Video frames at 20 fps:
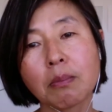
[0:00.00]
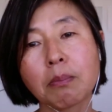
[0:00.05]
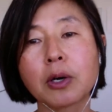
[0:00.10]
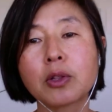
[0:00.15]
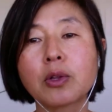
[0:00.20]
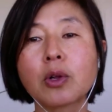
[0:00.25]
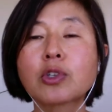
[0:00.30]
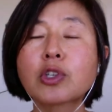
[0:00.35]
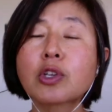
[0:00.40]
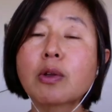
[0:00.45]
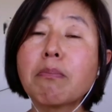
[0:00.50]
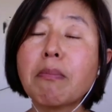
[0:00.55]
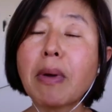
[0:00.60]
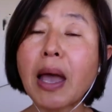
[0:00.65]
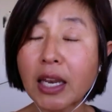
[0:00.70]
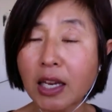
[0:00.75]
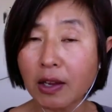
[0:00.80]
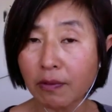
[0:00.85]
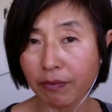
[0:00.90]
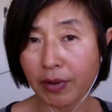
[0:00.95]
but also
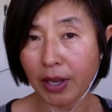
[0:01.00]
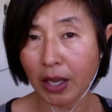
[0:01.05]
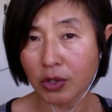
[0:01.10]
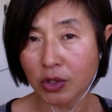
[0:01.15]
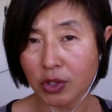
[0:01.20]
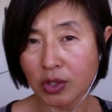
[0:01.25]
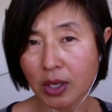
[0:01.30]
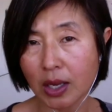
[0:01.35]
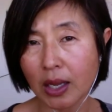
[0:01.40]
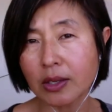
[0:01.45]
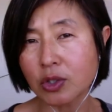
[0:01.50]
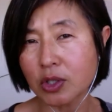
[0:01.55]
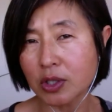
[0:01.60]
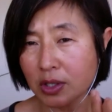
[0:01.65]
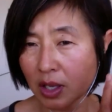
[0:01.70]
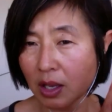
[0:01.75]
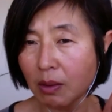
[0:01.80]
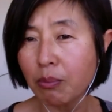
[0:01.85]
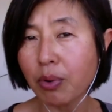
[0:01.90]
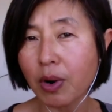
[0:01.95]
manifests as
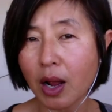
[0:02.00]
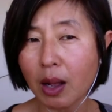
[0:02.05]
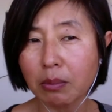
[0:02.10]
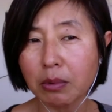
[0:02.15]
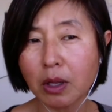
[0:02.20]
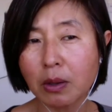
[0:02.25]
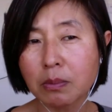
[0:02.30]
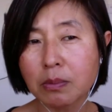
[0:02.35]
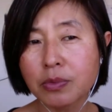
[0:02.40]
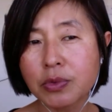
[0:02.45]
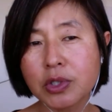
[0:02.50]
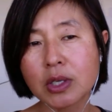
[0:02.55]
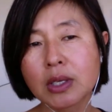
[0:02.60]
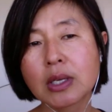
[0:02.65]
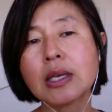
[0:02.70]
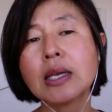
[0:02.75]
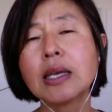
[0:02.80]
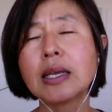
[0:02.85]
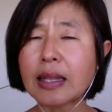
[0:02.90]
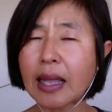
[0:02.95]
skin problems,